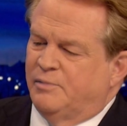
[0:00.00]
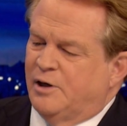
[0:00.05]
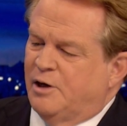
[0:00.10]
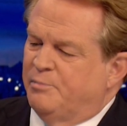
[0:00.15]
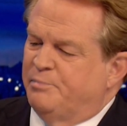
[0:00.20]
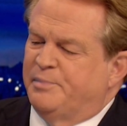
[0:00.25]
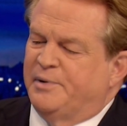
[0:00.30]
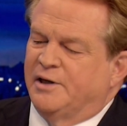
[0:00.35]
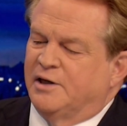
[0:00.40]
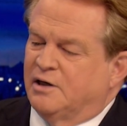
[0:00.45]

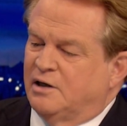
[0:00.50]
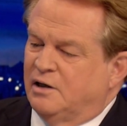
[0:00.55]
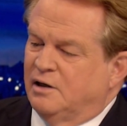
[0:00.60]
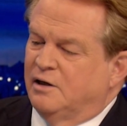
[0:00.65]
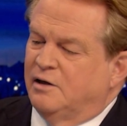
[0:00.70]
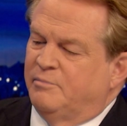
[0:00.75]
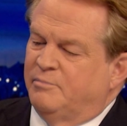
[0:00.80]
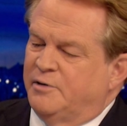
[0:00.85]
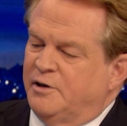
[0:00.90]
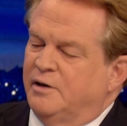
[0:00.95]
I'll pick
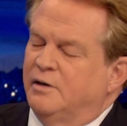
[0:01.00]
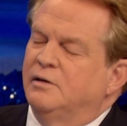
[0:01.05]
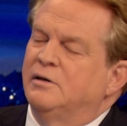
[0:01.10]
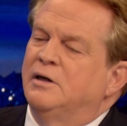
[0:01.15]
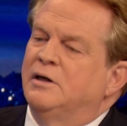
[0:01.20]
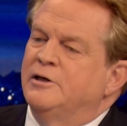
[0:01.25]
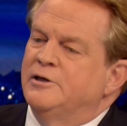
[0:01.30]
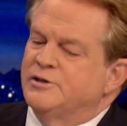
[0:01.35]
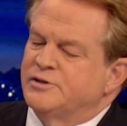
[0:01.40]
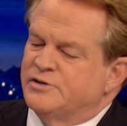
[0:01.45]
Columbia.
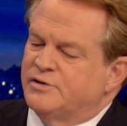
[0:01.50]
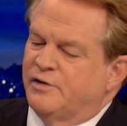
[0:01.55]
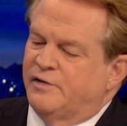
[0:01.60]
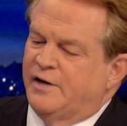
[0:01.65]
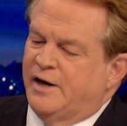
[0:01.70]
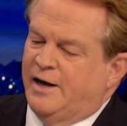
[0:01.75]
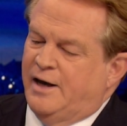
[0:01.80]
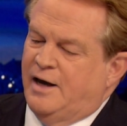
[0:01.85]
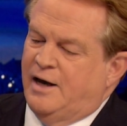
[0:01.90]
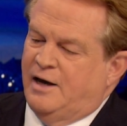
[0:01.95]
So
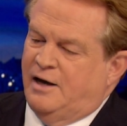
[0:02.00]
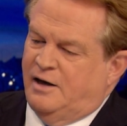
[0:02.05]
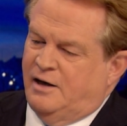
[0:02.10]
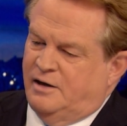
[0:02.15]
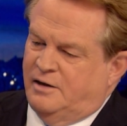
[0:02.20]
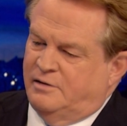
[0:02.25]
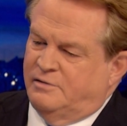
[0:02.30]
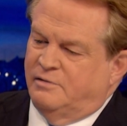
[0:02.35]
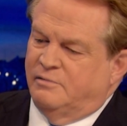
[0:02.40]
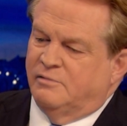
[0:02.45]
they
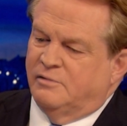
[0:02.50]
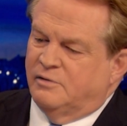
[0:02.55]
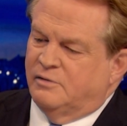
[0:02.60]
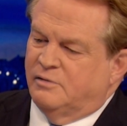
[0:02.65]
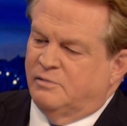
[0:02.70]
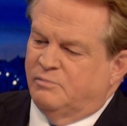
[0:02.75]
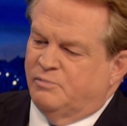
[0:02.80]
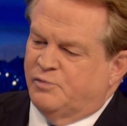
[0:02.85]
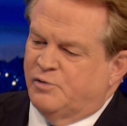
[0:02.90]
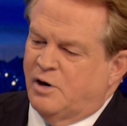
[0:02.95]
had
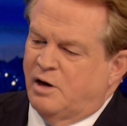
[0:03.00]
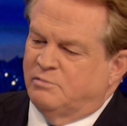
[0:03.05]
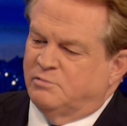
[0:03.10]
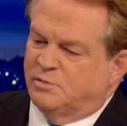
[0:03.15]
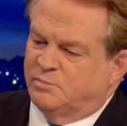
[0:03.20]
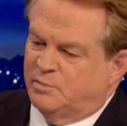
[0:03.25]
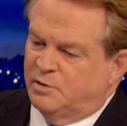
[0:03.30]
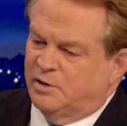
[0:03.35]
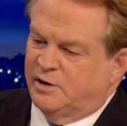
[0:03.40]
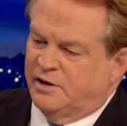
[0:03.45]

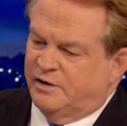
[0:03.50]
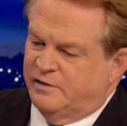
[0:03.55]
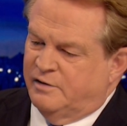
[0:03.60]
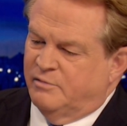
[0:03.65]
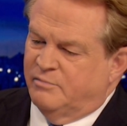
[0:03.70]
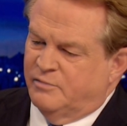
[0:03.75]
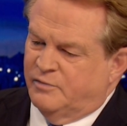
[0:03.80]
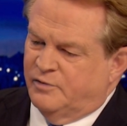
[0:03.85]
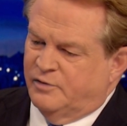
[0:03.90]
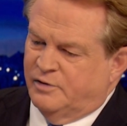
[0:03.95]
probably
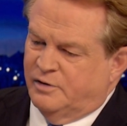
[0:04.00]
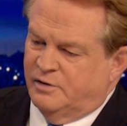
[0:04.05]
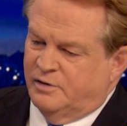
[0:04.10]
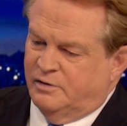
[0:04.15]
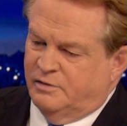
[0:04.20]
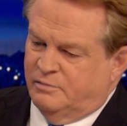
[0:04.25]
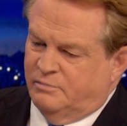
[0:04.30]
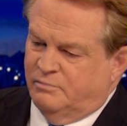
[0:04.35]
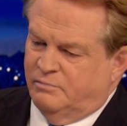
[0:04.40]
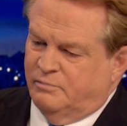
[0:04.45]

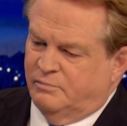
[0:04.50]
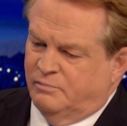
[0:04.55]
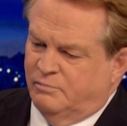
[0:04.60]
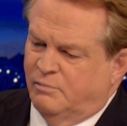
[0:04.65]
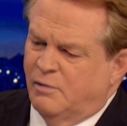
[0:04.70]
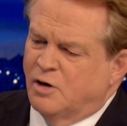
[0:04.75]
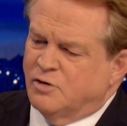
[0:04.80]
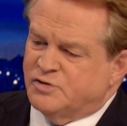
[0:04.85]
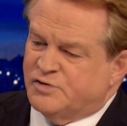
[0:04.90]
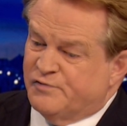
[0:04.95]
the
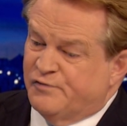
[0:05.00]
most